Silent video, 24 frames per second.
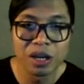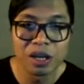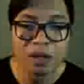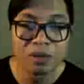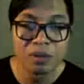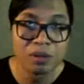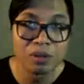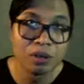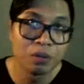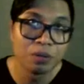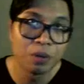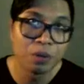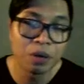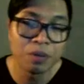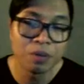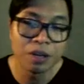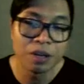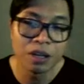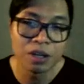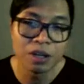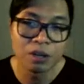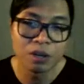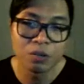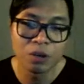You probably need to
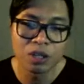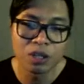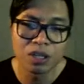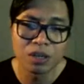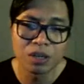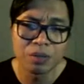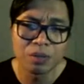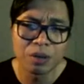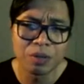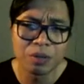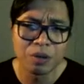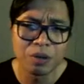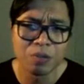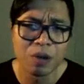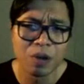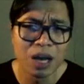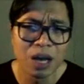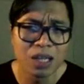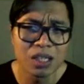watch it maybe once.